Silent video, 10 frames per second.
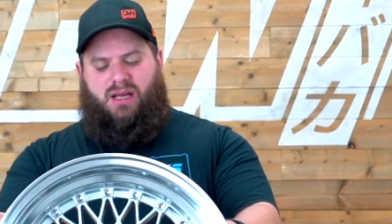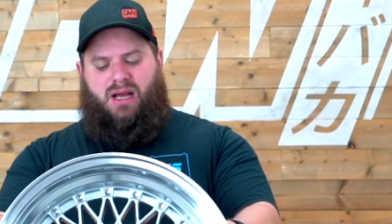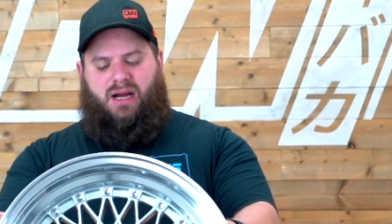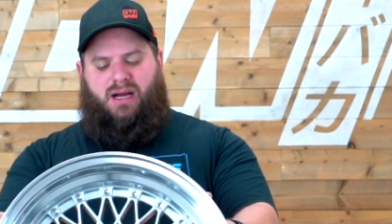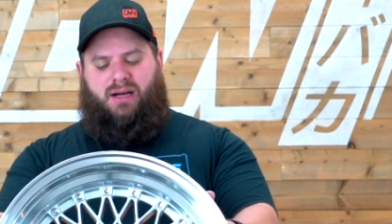
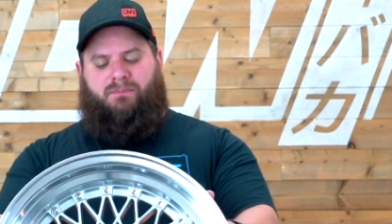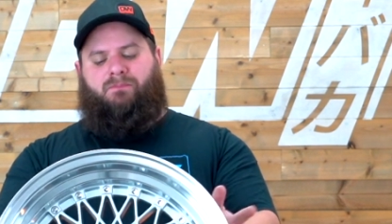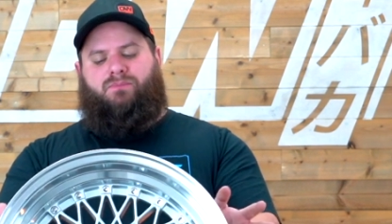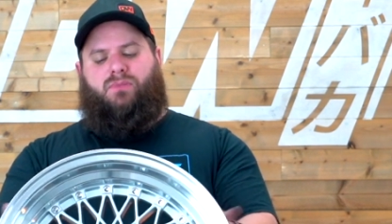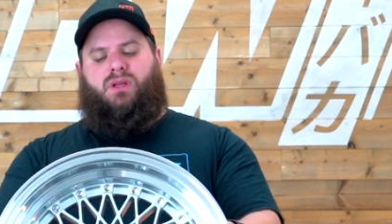Um,
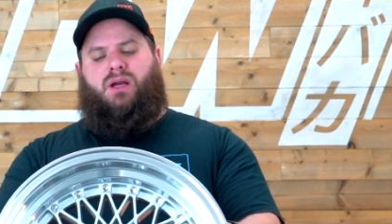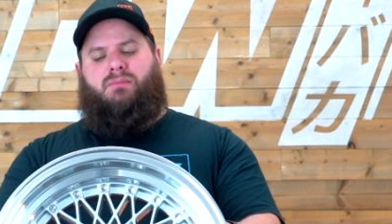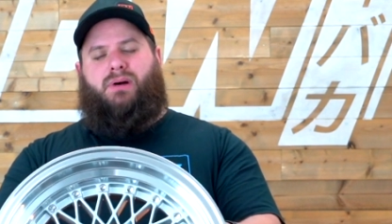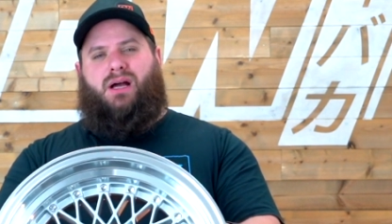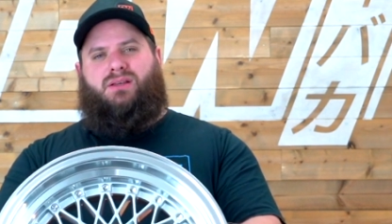
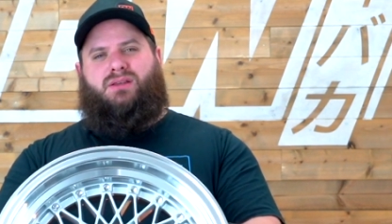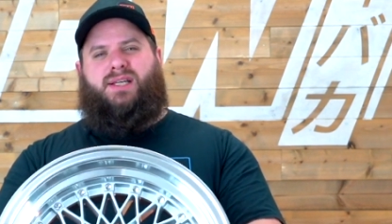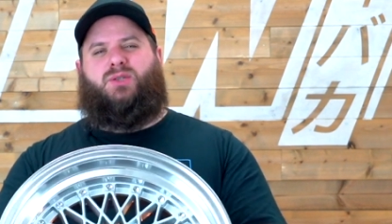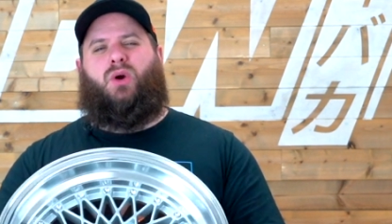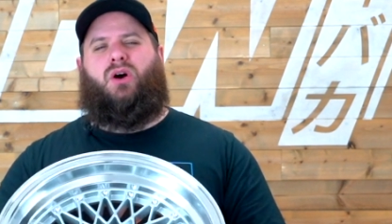but
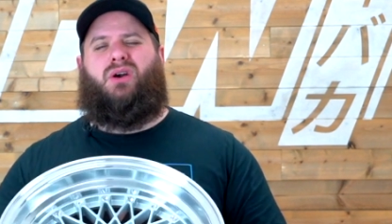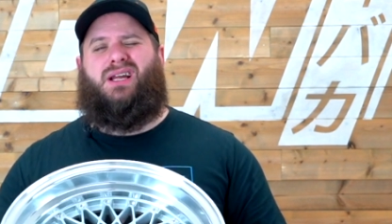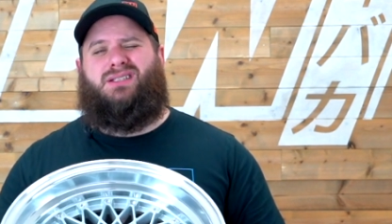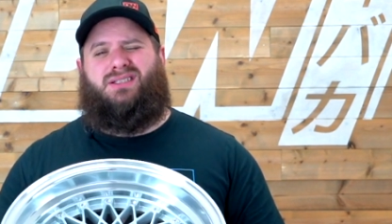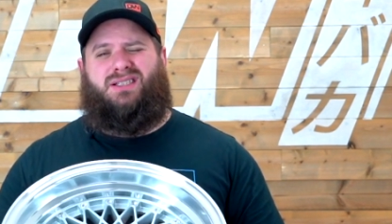this wheel
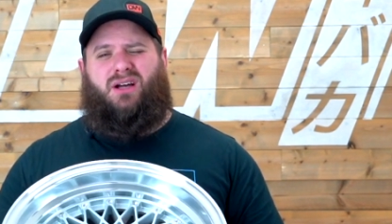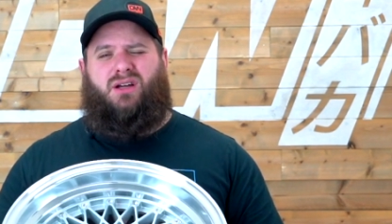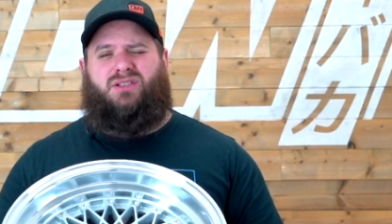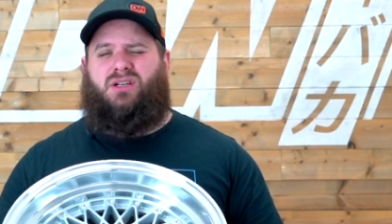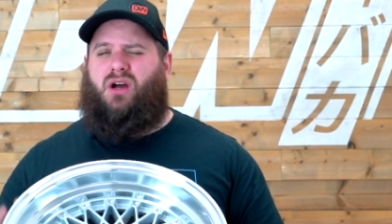is
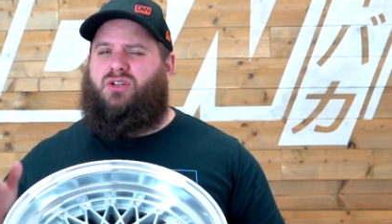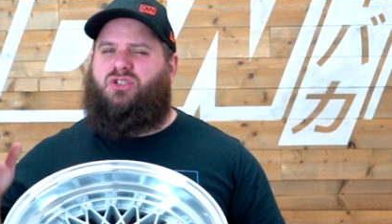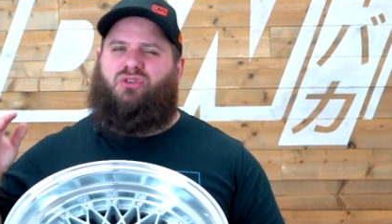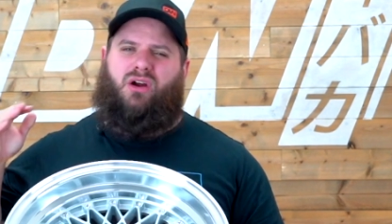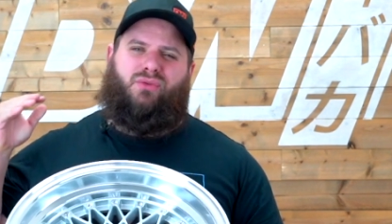designed to go
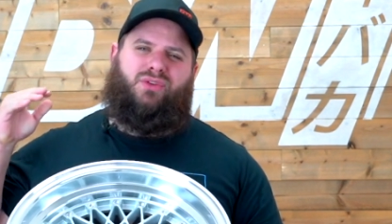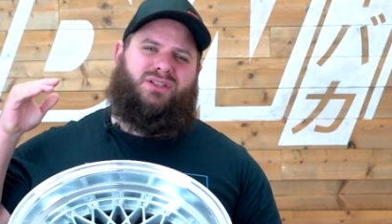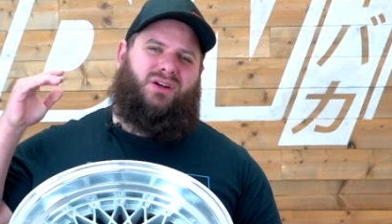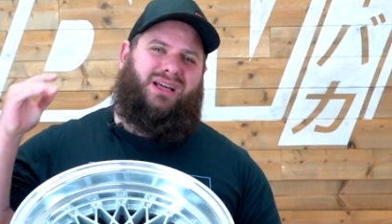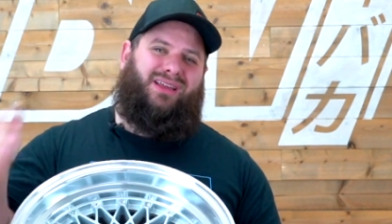straight on things
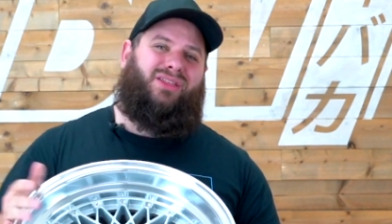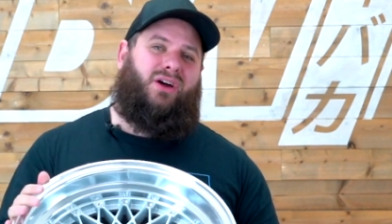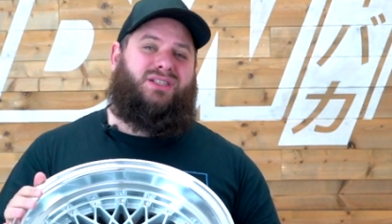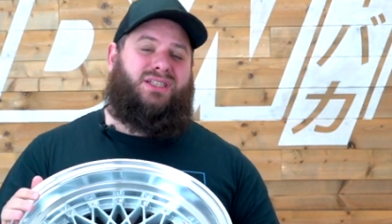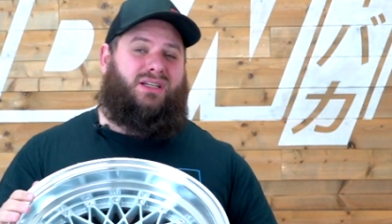like
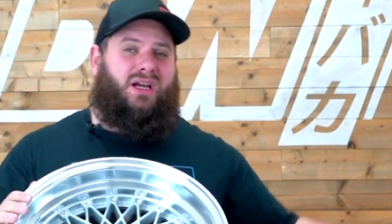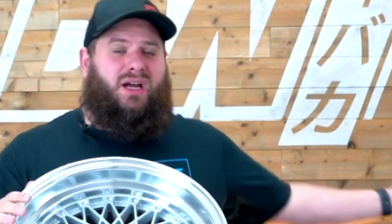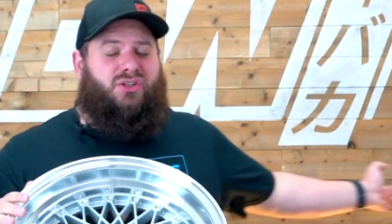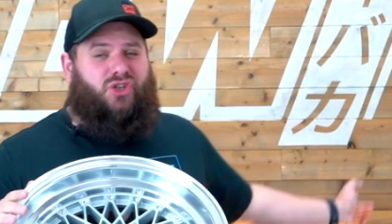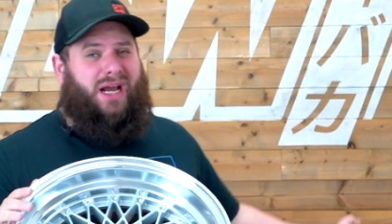E30.
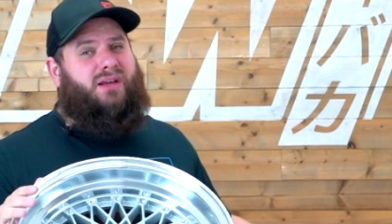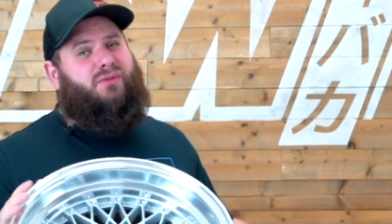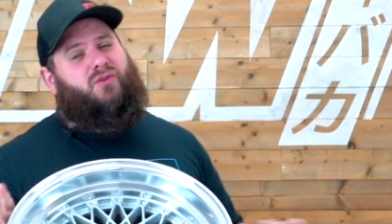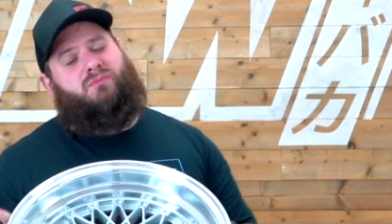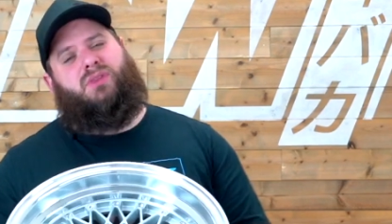Jay
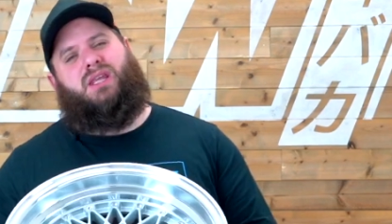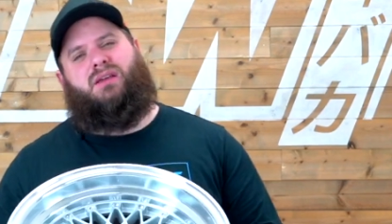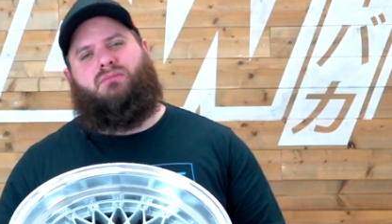from the